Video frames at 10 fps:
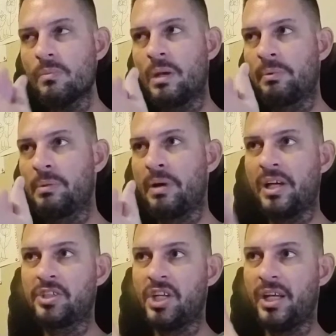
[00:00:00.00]
I'm going to buy
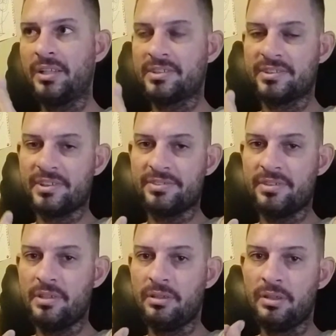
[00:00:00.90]
a chain. It's
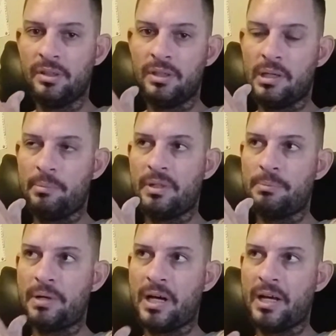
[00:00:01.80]
$60. I'm going to
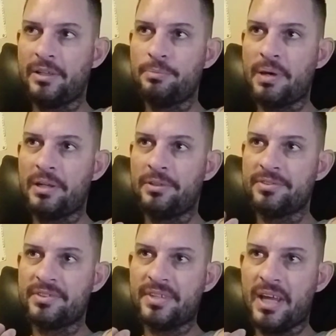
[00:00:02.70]
buy new
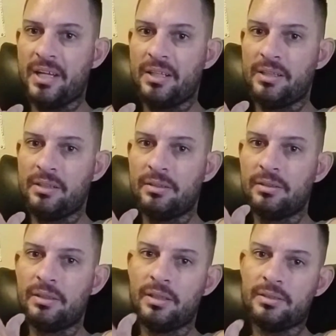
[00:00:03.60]
pedals. It's $80.
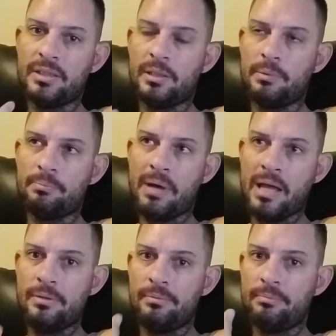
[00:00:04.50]
And then I
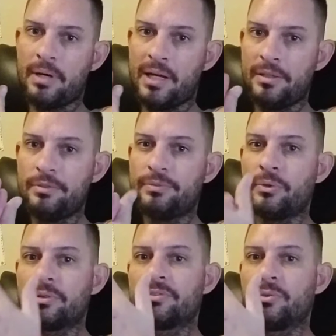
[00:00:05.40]
might buy new
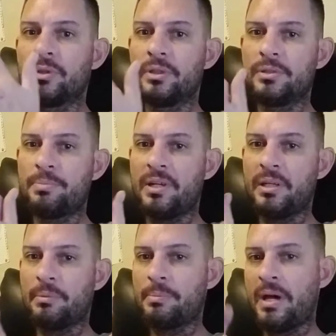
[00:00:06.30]
forks for it, depending.
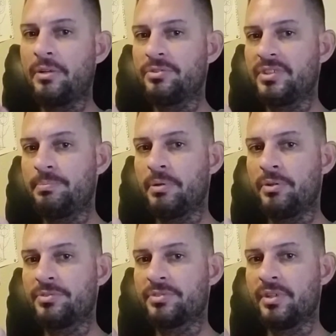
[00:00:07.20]
I'm going to buy a new seat
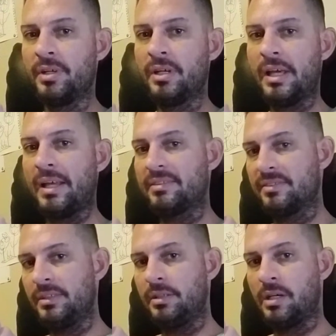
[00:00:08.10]
post and
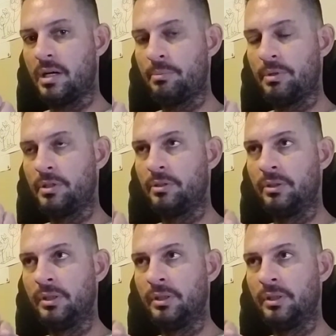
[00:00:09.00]
seat combo.